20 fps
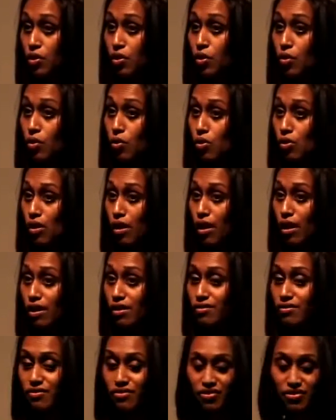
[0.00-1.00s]
Or
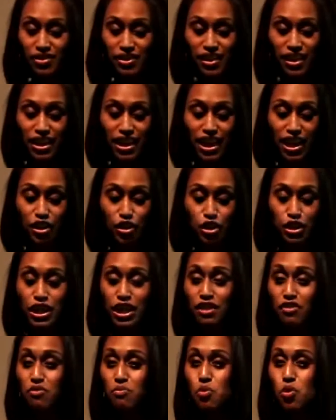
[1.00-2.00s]
it could
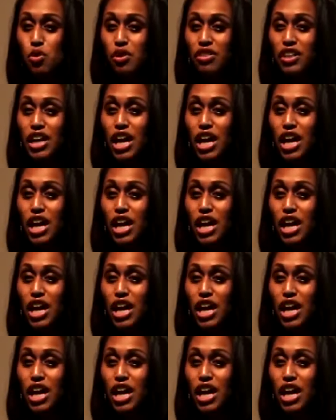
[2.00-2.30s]
give more than